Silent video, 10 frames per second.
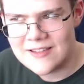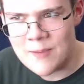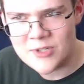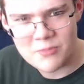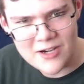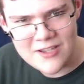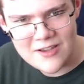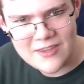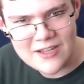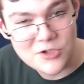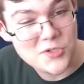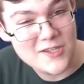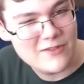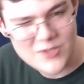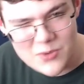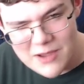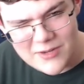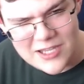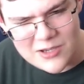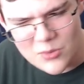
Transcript: that much money and then it just gives you that money?